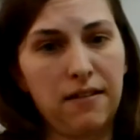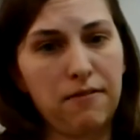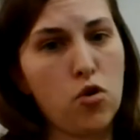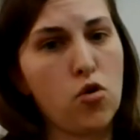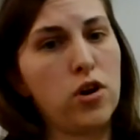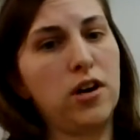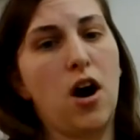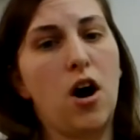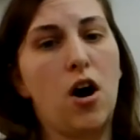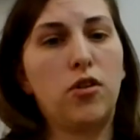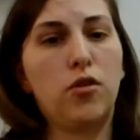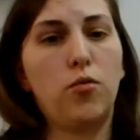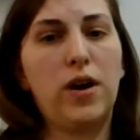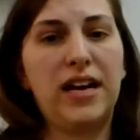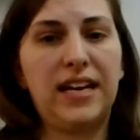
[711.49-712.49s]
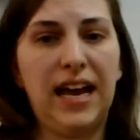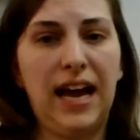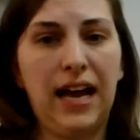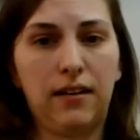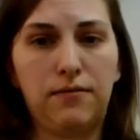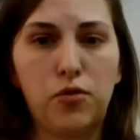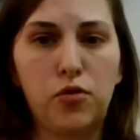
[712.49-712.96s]
of going all the way to
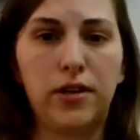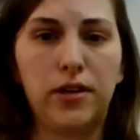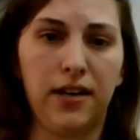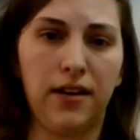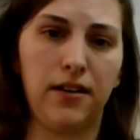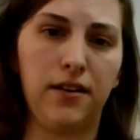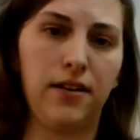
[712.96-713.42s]
California.